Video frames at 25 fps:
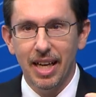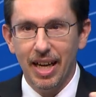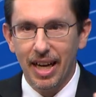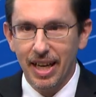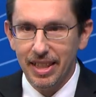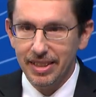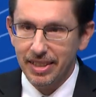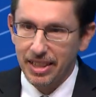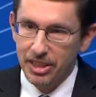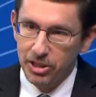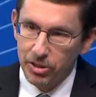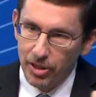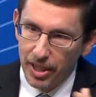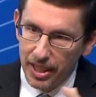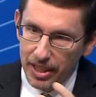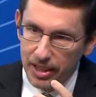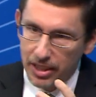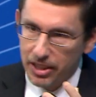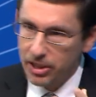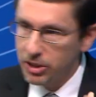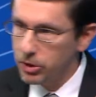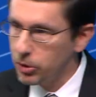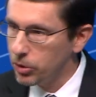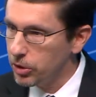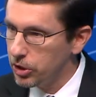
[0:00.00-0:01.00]
as I try
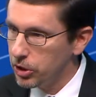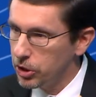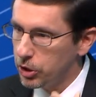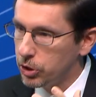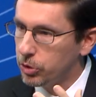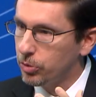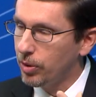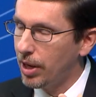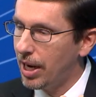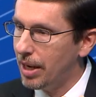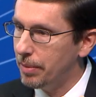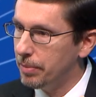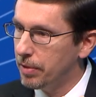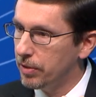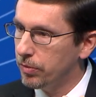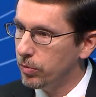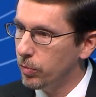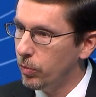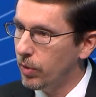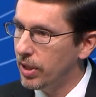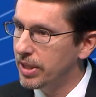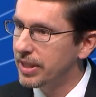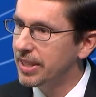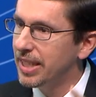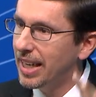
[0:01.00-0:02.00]
to sort of describe different
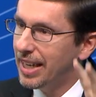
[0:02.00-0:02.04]
ones.